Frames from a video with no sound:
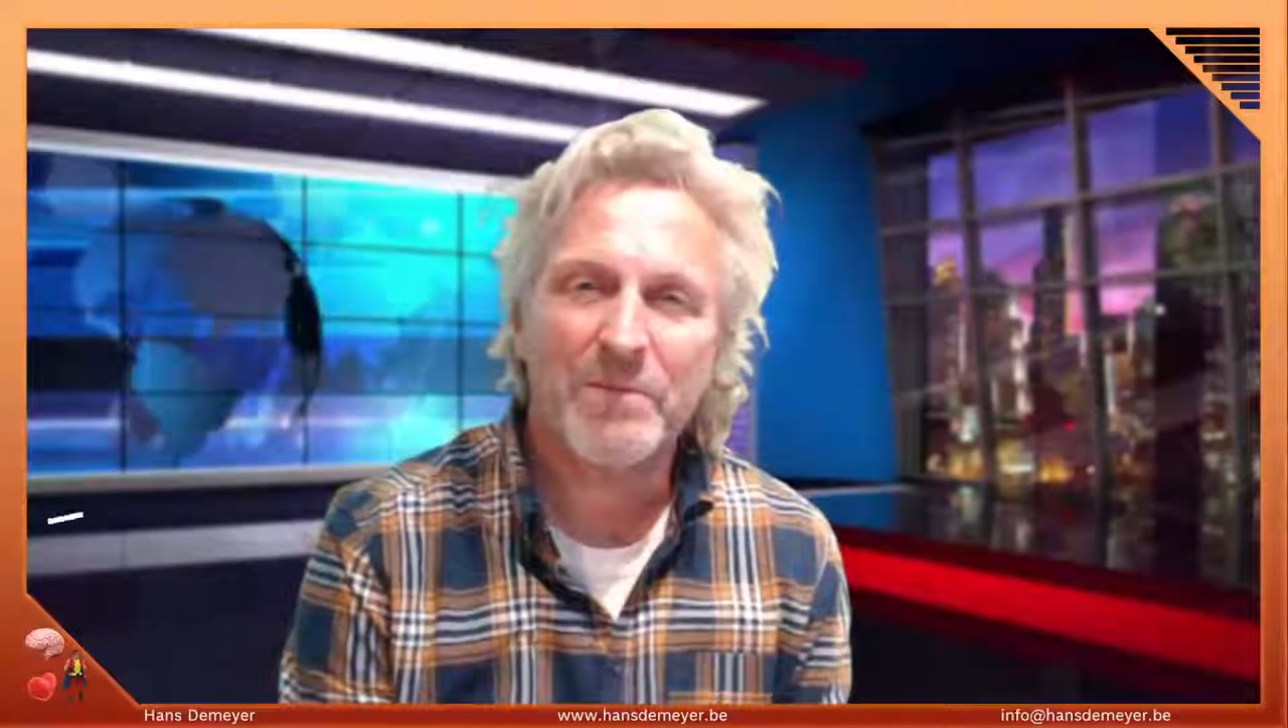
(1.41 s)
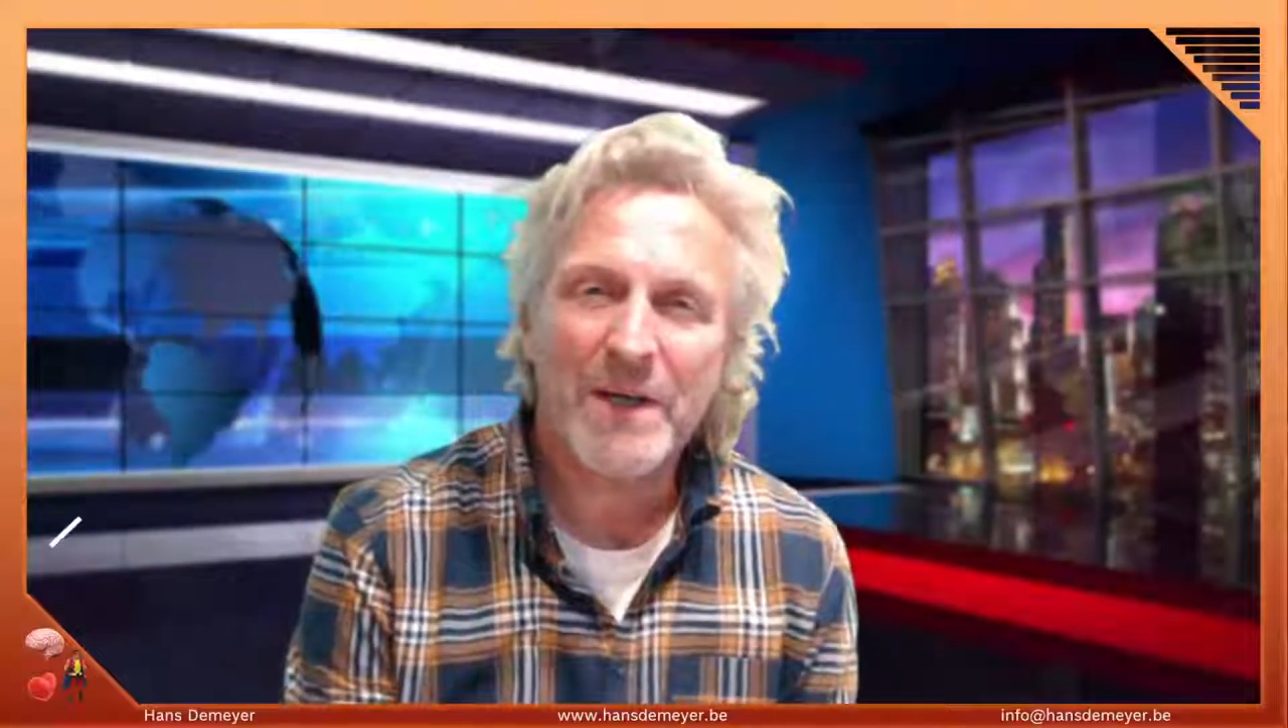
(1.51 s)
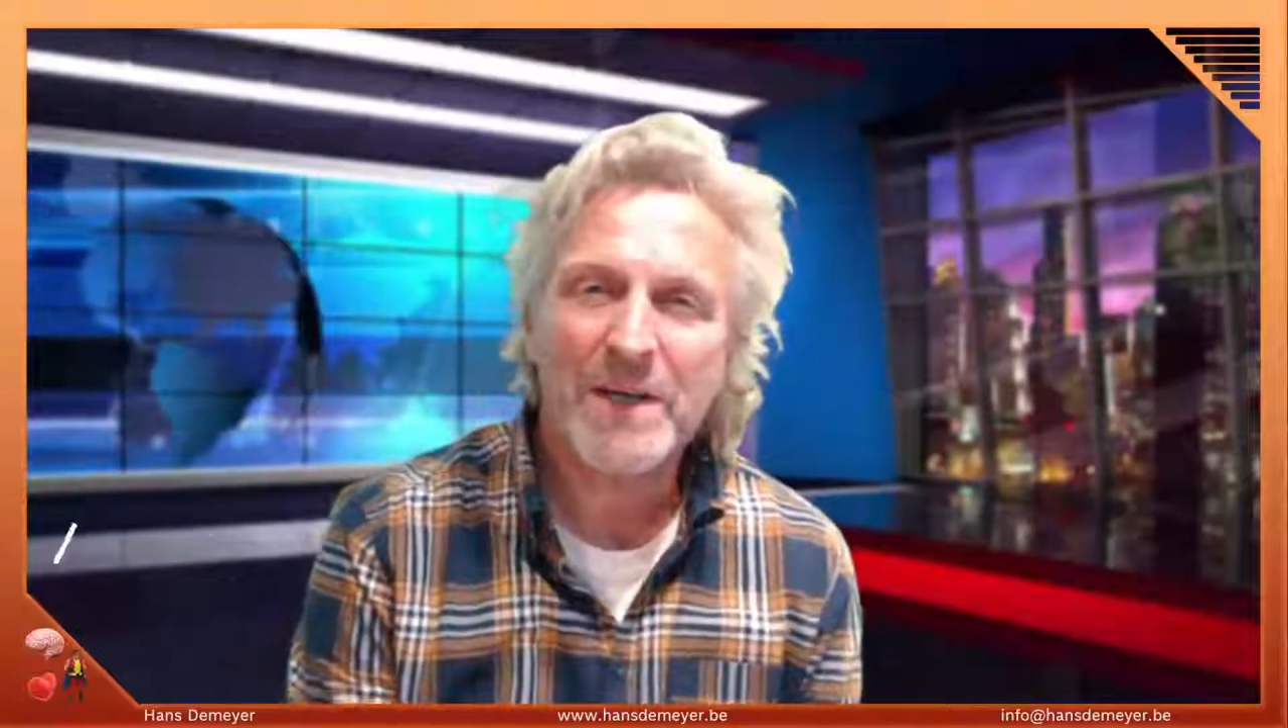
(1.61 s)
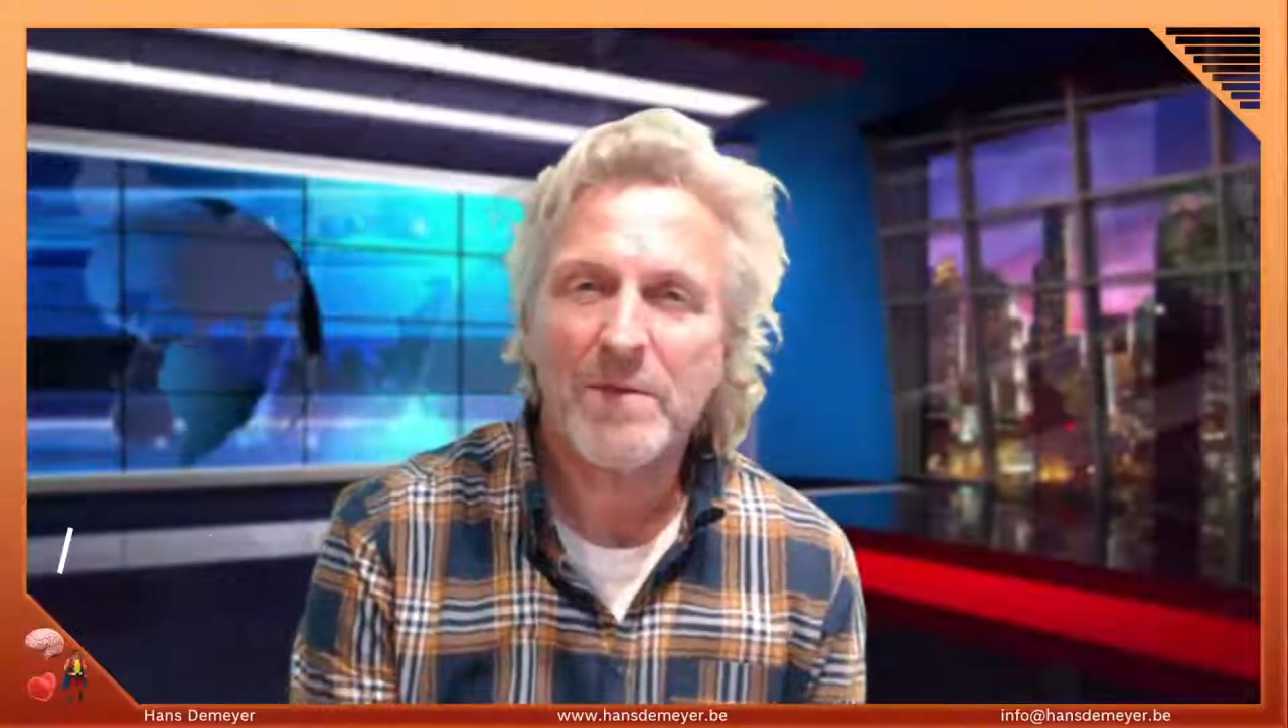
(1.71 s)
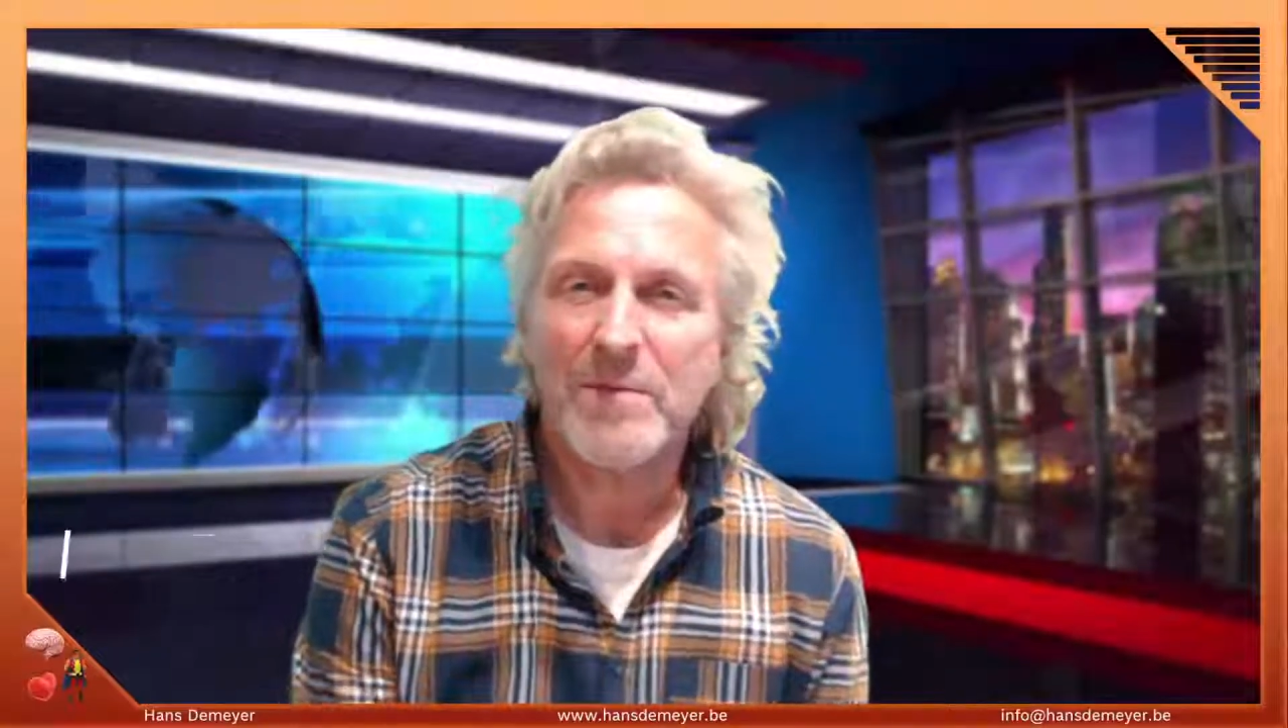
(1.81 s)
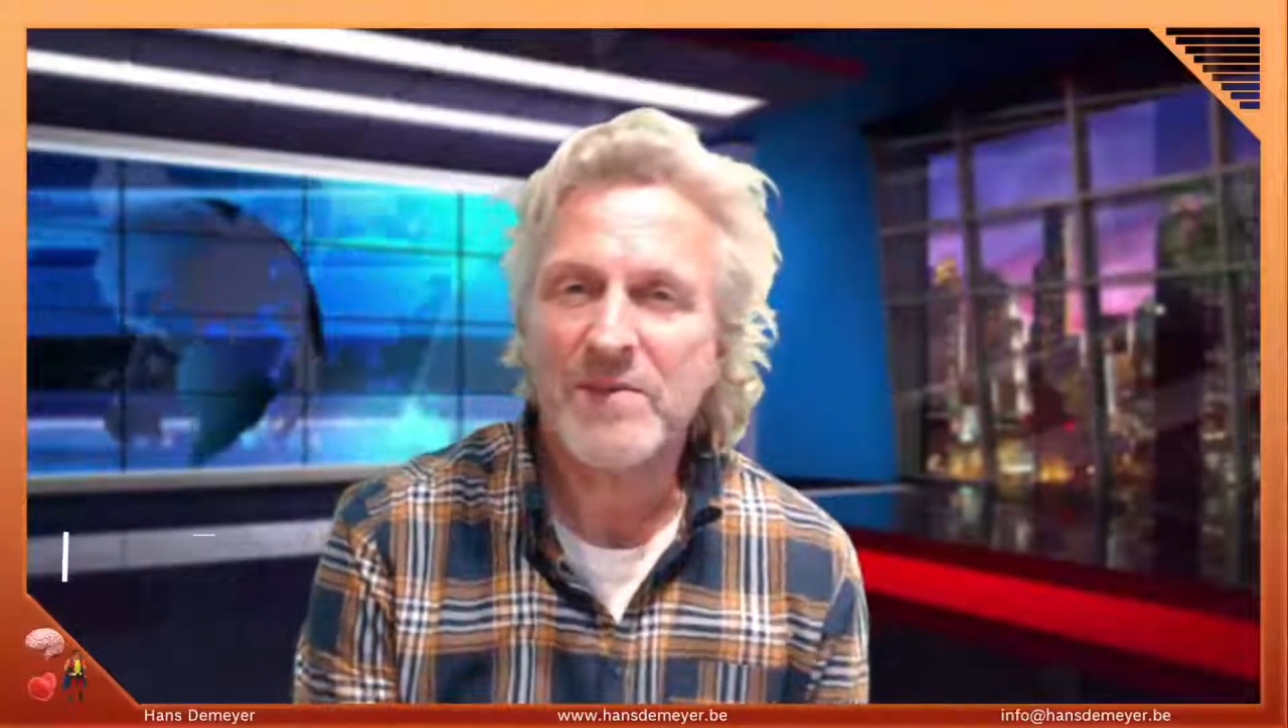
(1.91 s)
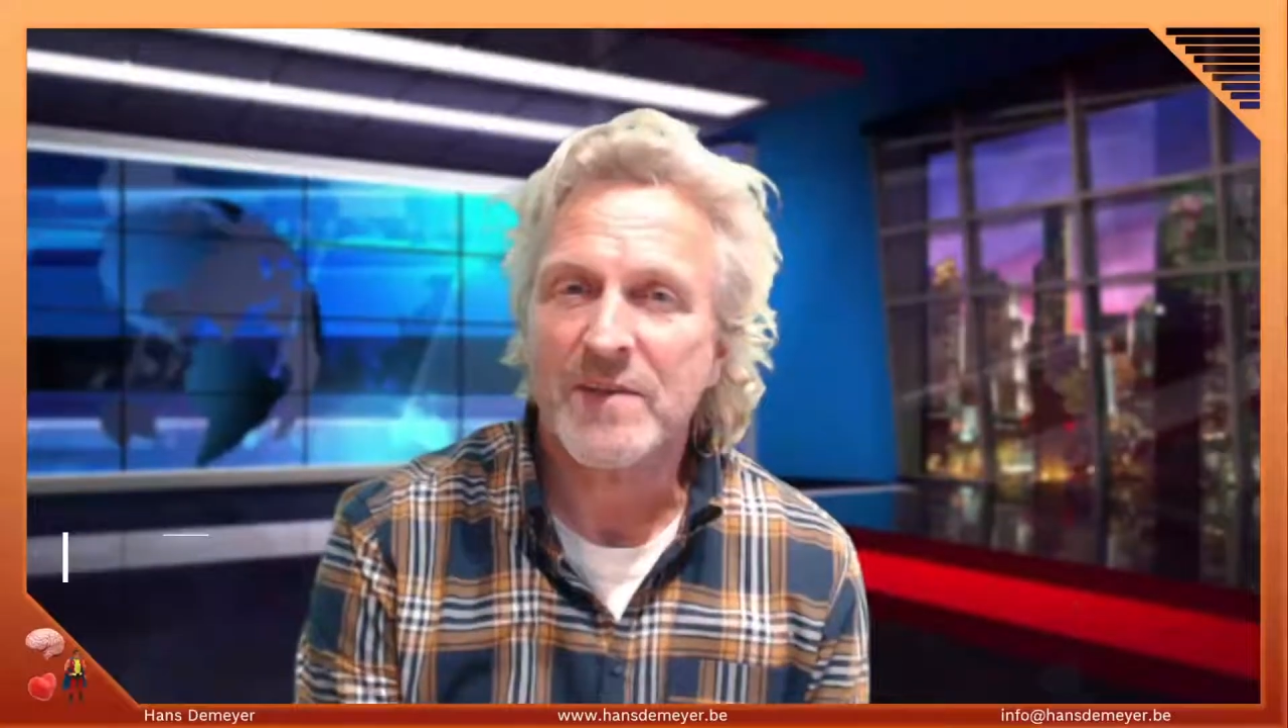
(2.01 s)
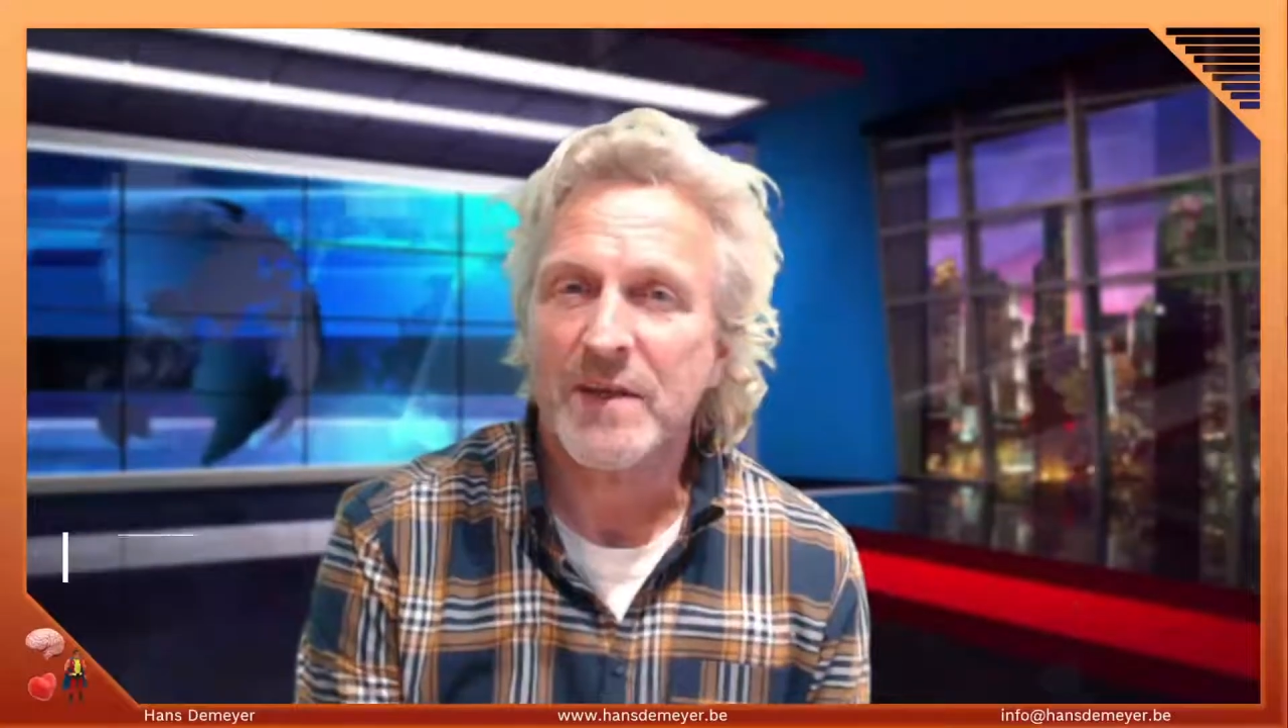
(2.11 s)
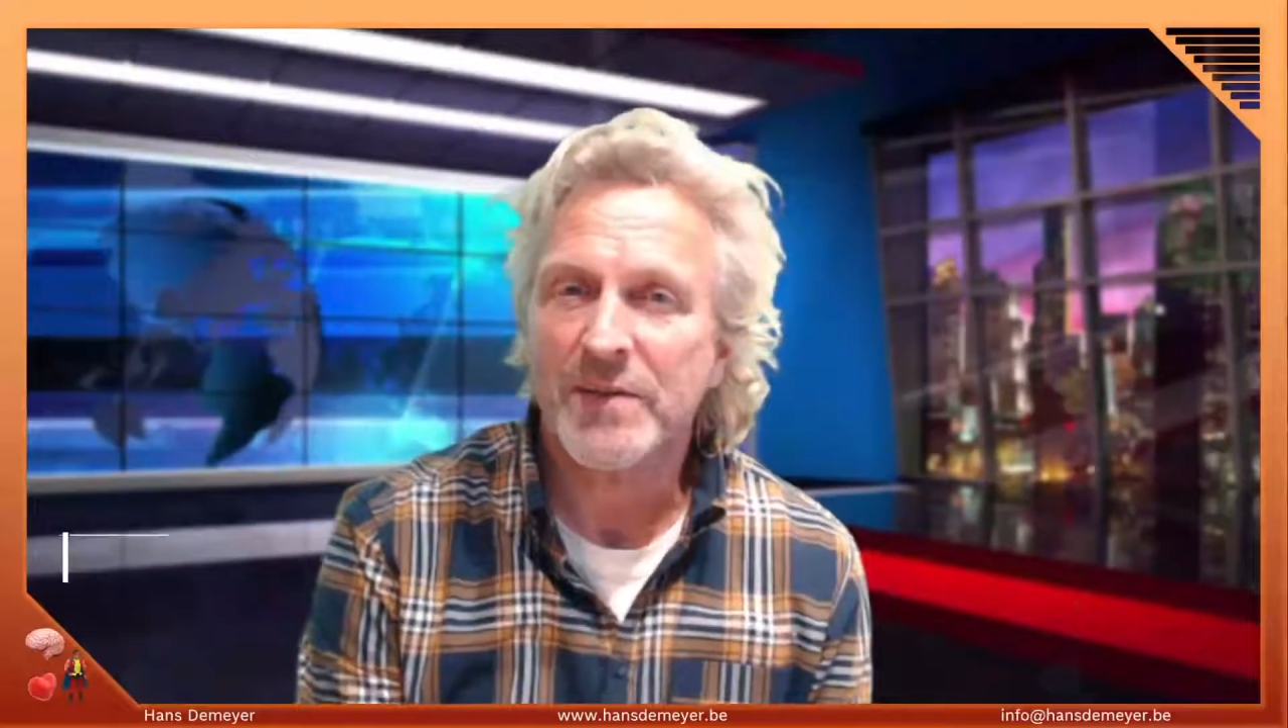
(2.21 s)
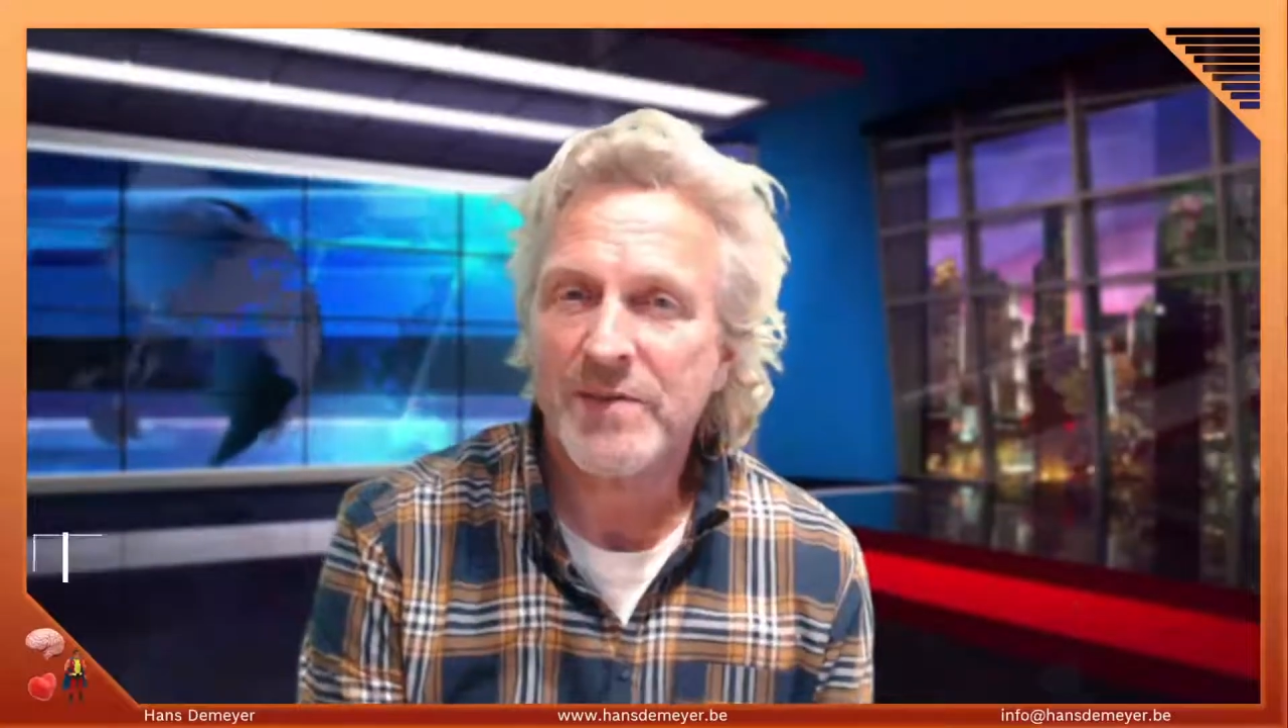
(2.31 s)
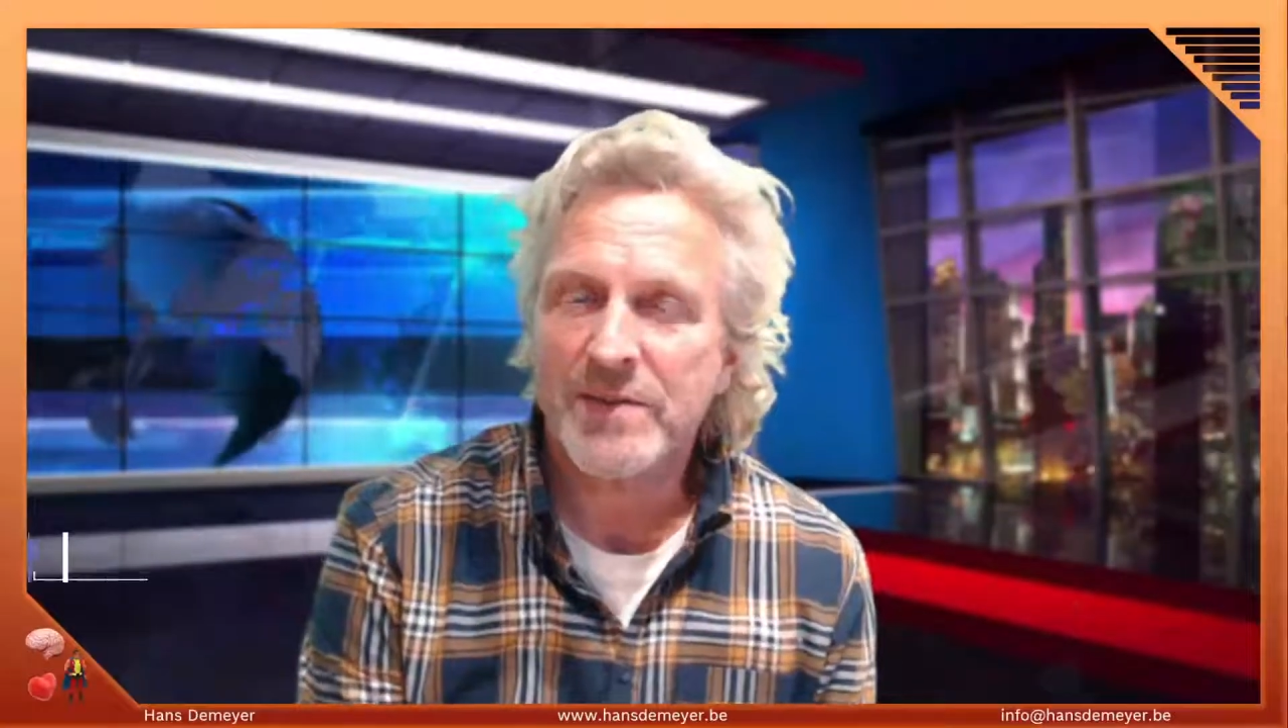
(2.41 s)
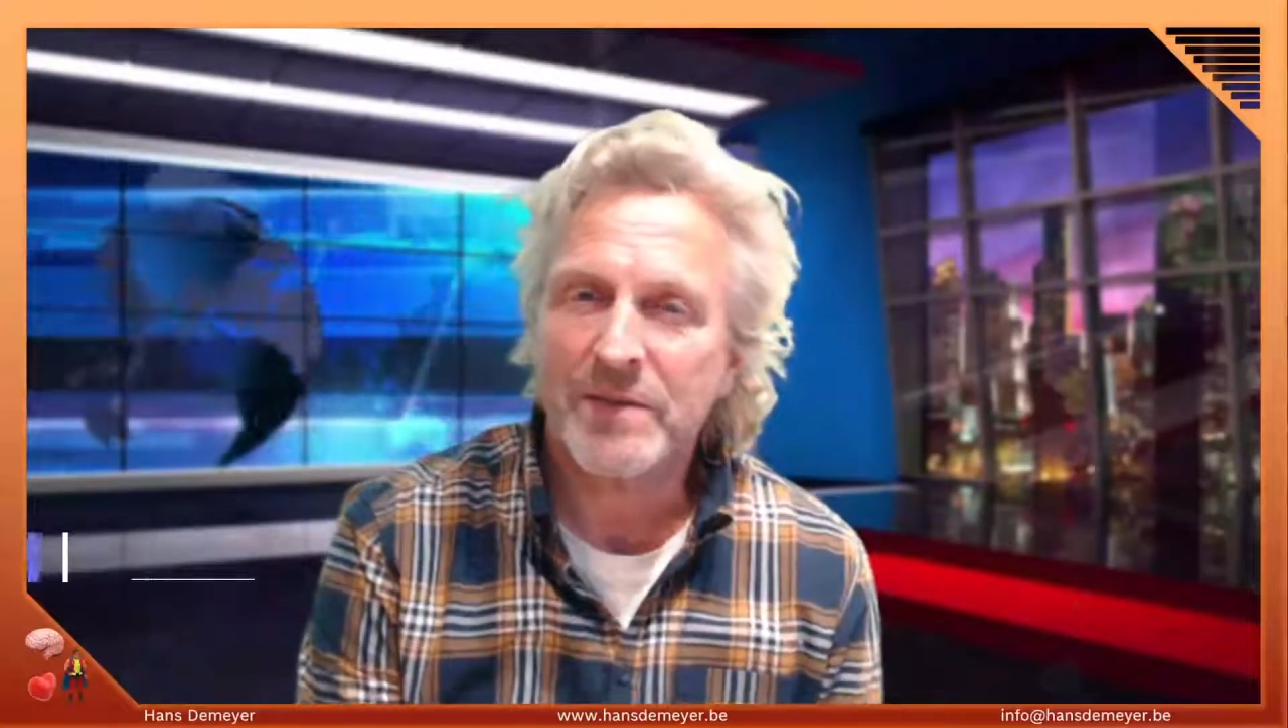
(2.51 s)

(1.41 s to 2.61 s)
My name is Hans